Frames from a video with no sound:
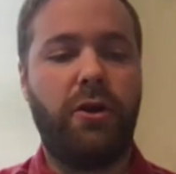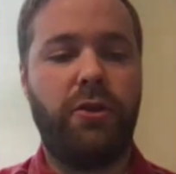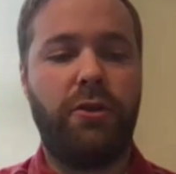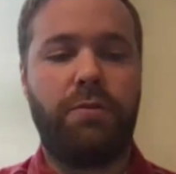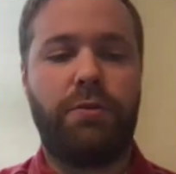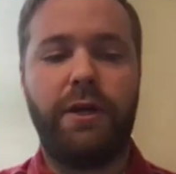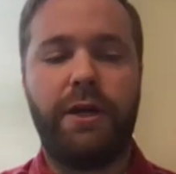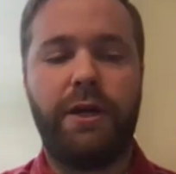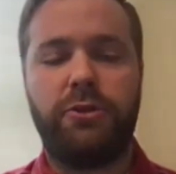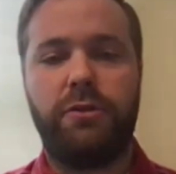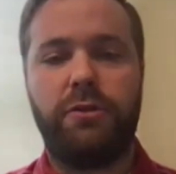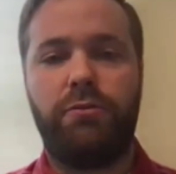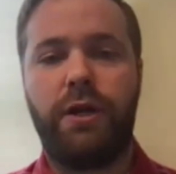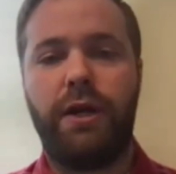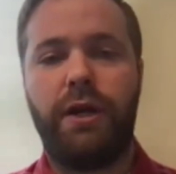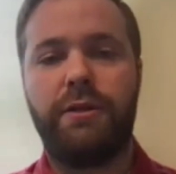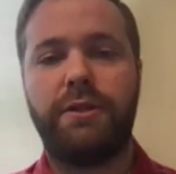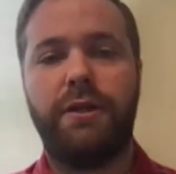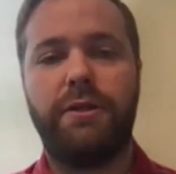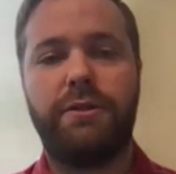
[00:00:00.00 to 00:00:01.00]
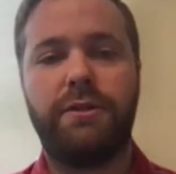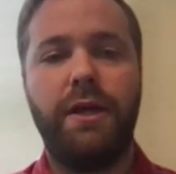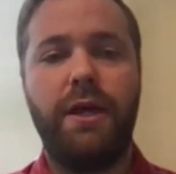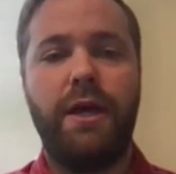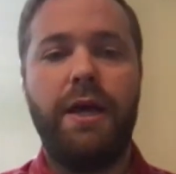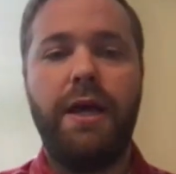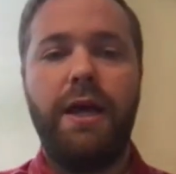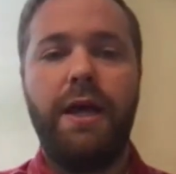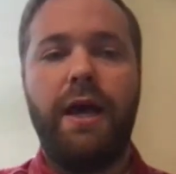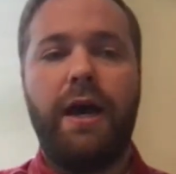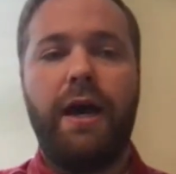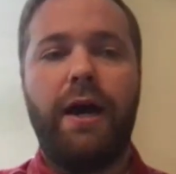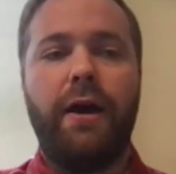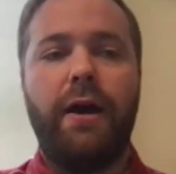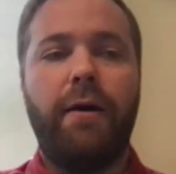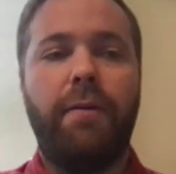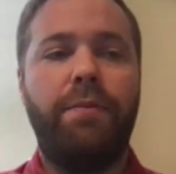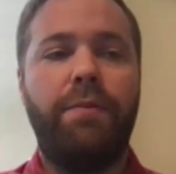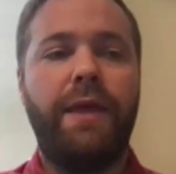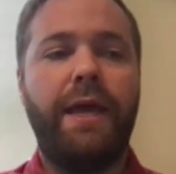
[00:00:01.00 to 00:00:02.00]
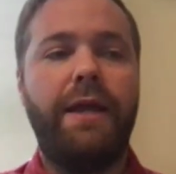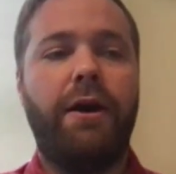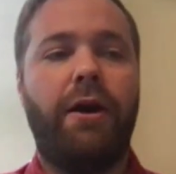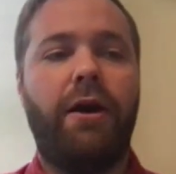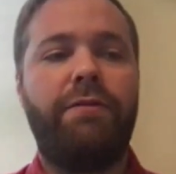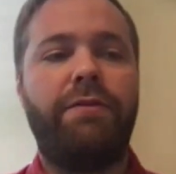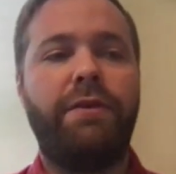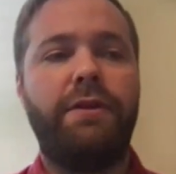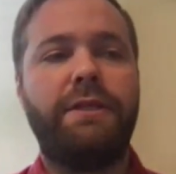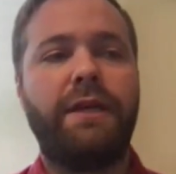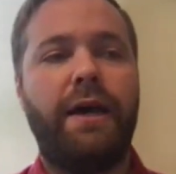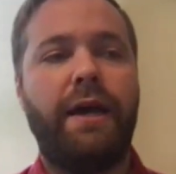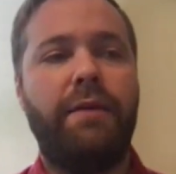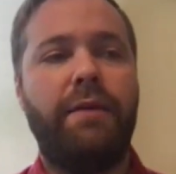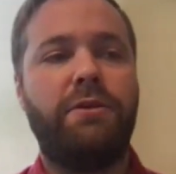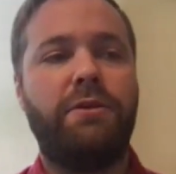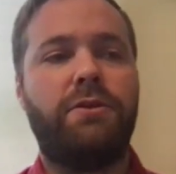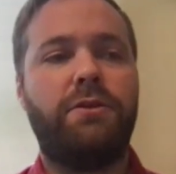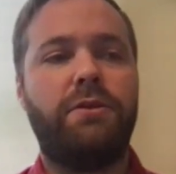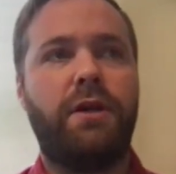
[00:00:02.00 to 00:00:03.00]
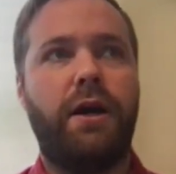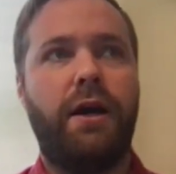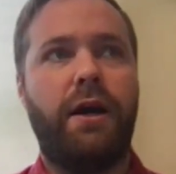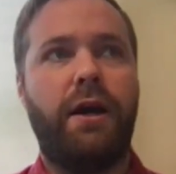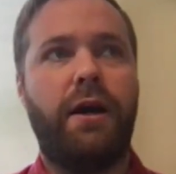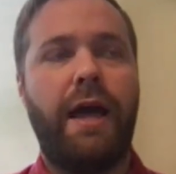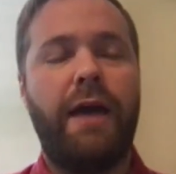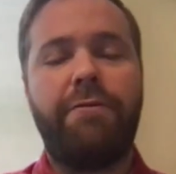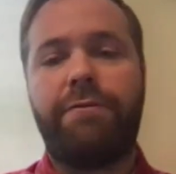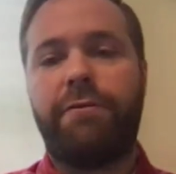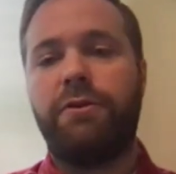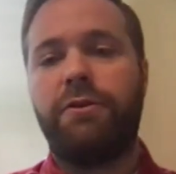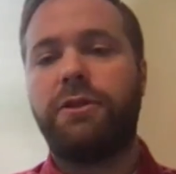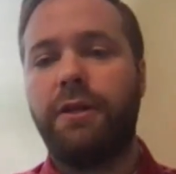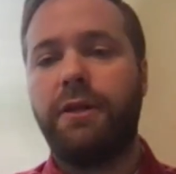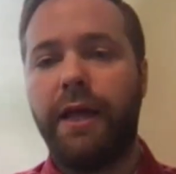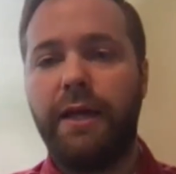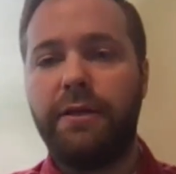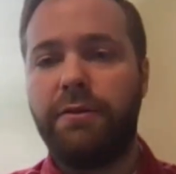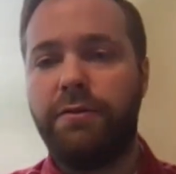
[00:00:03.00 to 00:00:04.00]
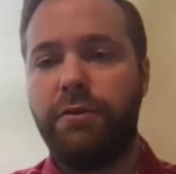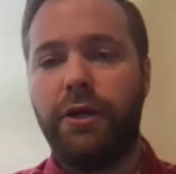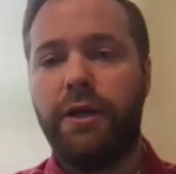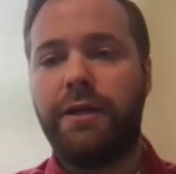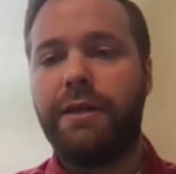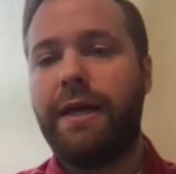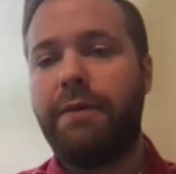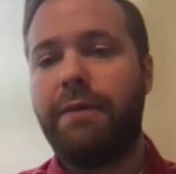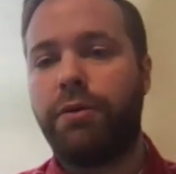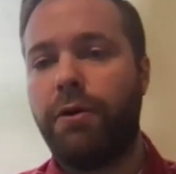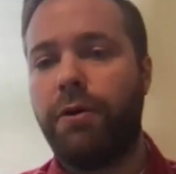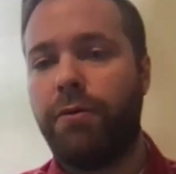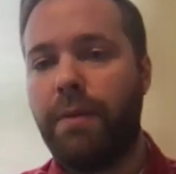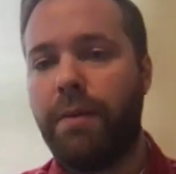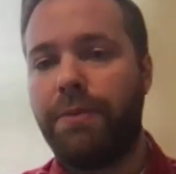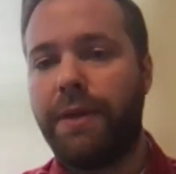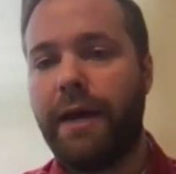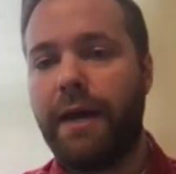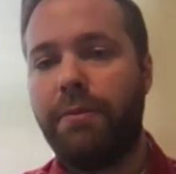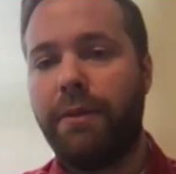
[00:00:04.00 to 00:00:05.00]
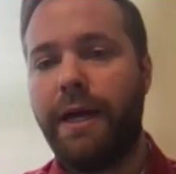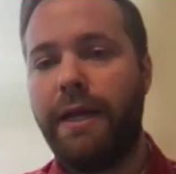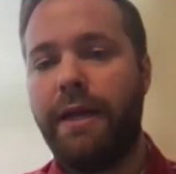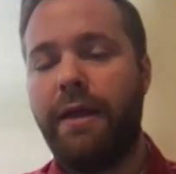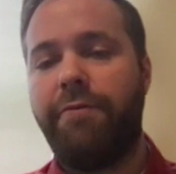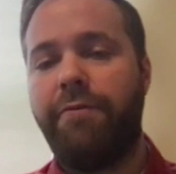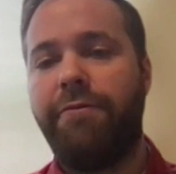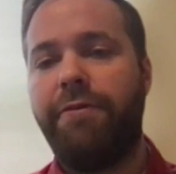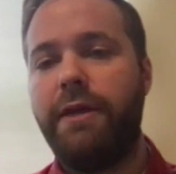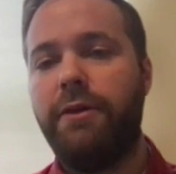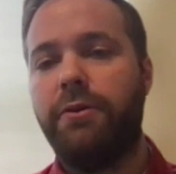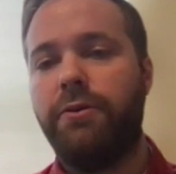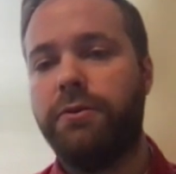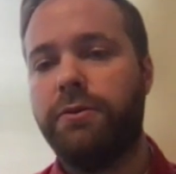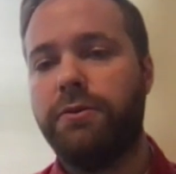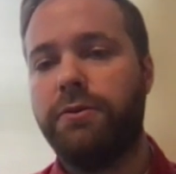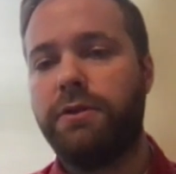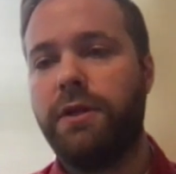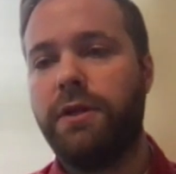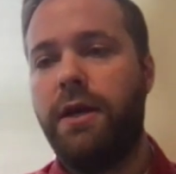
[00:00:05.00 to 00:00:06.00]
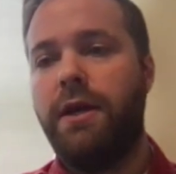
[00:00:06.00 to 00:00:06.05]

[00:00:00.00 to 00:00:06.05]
the production process, It oftentimes, at first glance, if you look at that program timeline, it feels